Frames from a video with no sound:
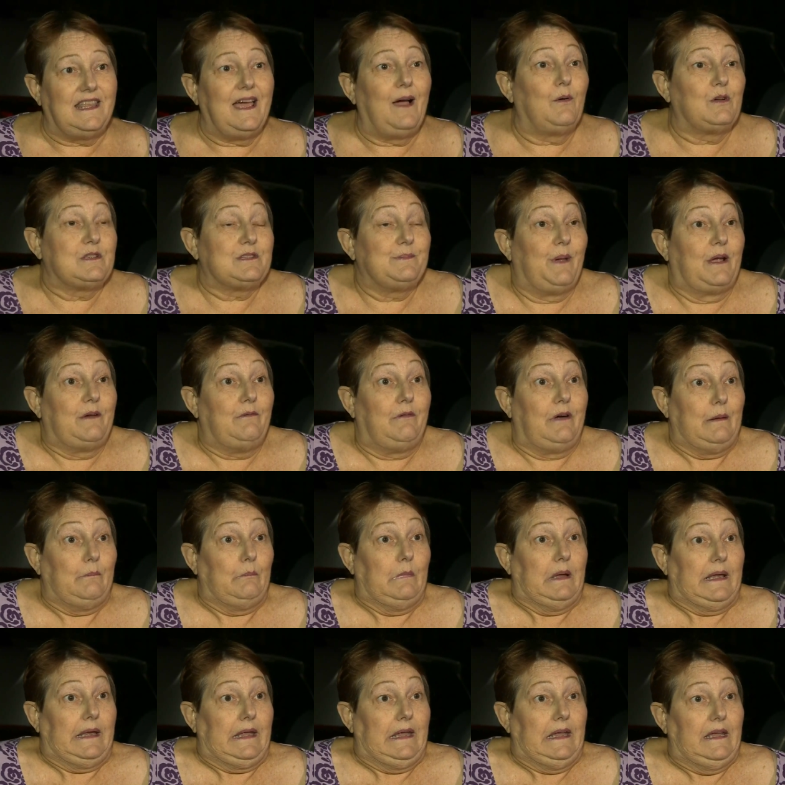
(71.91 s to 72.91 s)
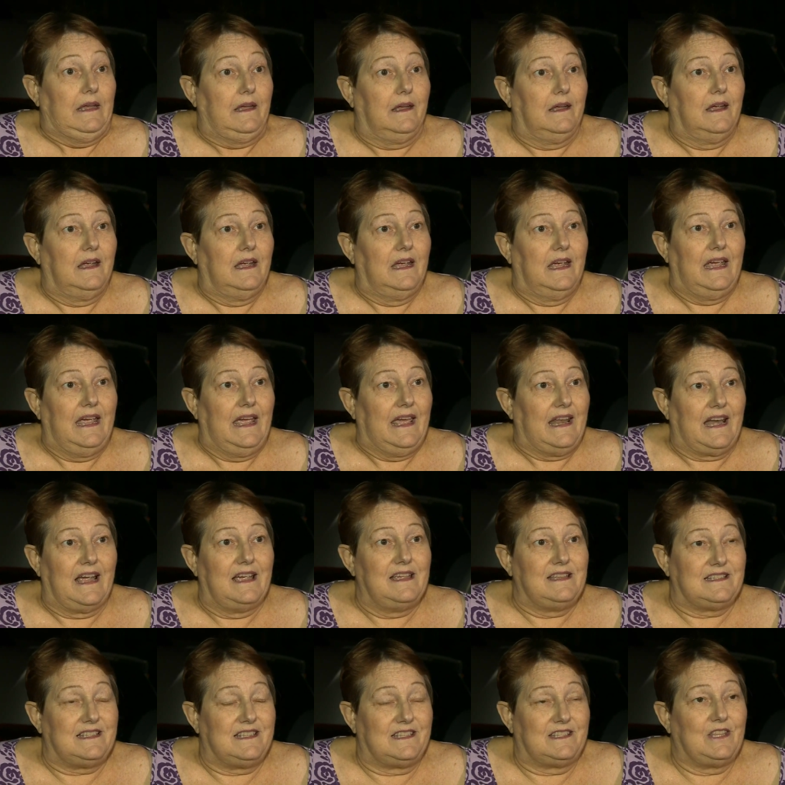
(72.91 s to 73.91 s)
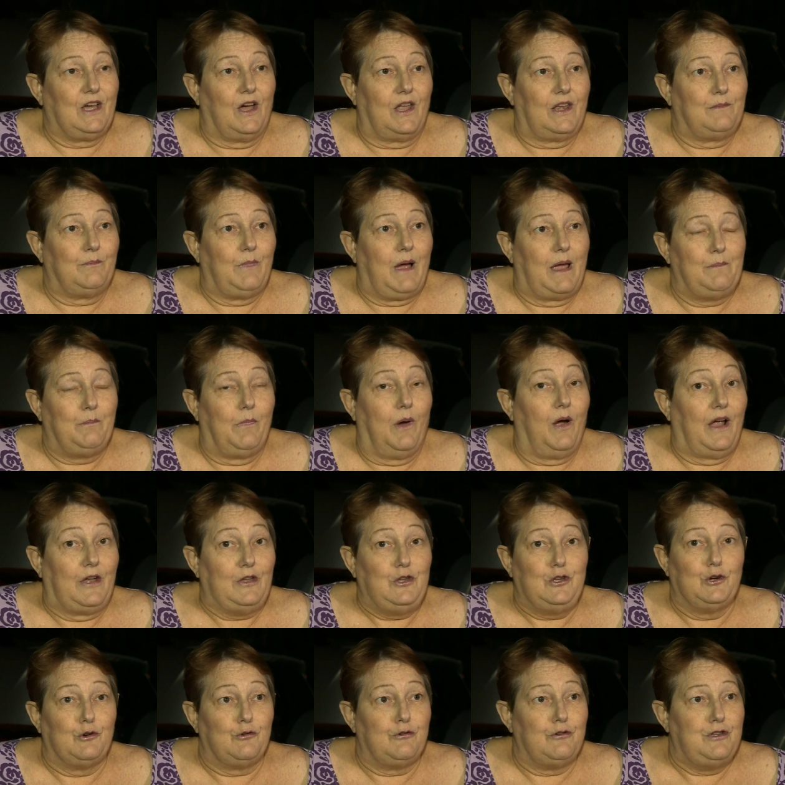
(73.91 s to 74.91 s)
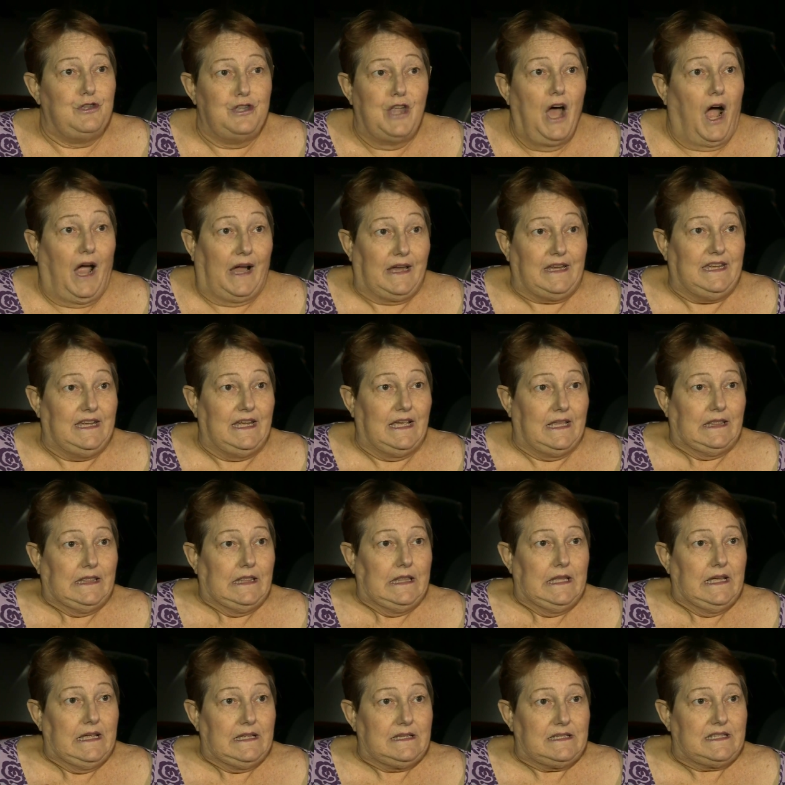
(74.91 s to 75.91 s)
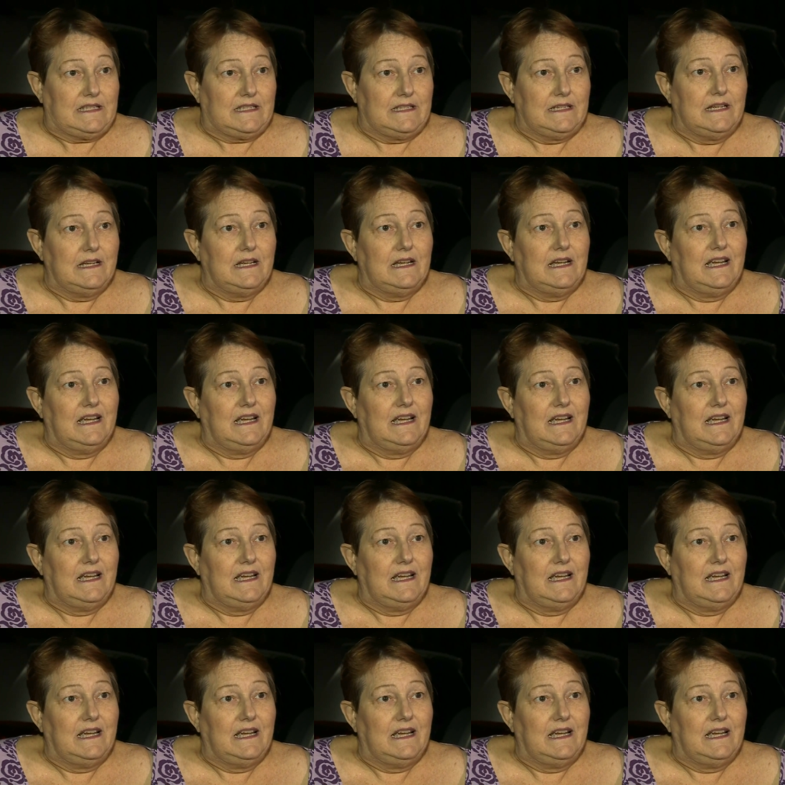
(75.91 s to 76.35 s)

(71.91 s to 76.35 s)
That was my rent money. And I thought in my mind, you're not getting this